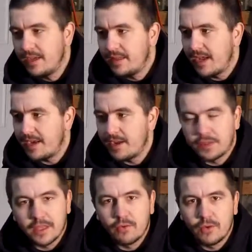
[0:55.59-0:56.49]
that
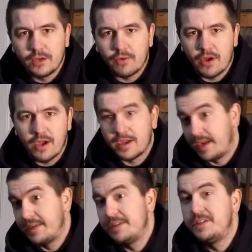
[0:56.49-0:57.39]
nothing went wrong,
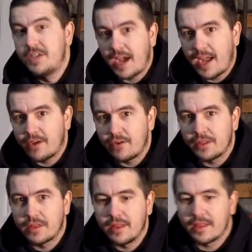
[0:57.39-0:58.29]
I didn't die or
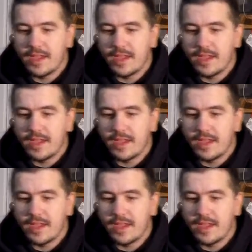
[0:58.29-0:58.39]
anything like